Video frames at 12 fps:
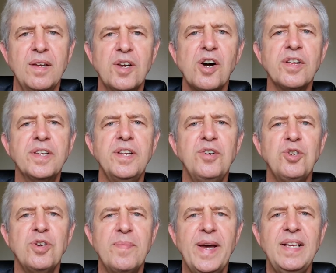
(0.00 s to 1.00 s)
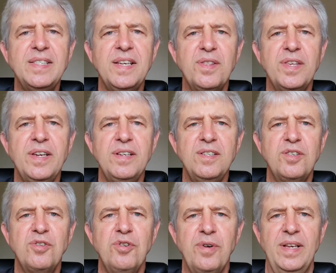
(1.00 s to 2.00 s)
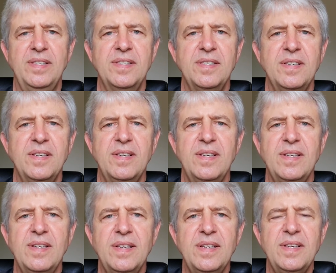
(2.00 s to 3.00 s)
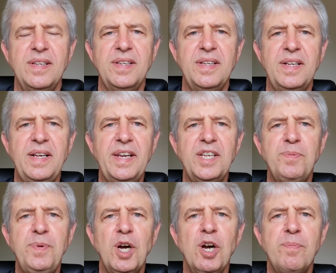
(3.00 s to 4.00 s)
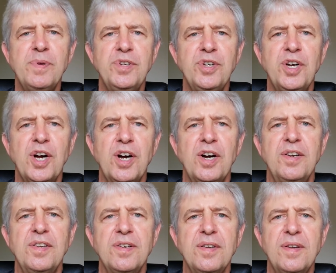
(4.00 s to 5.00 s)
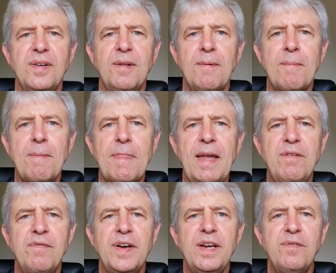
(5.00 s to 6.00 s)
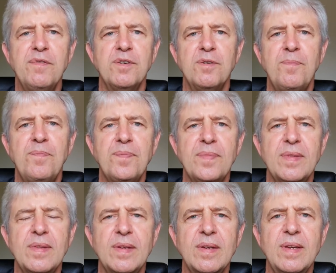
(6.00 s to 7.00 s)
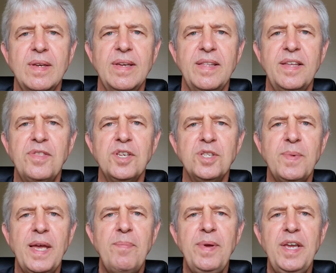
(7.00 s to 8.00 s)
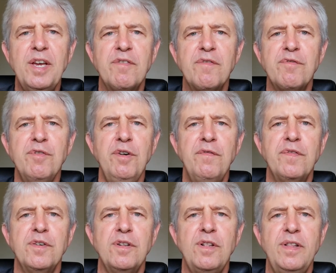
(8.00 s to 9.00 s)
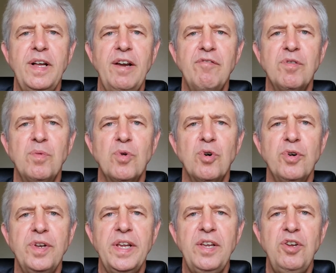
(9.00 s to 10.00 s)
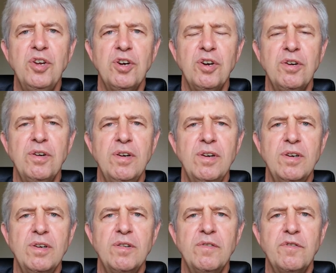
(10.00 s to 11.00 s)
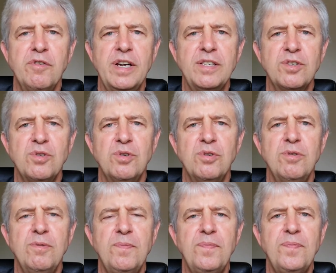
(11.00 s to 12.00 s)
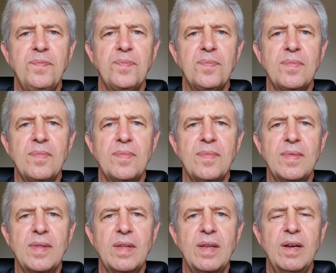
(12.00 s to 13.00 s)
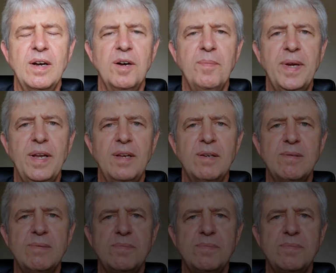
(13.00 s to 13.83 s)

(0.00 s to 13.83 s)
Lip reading: God can do amazing things through us. Let us be open to God and faithful, that this may be a fruitful and rewarding year for us all. Amen.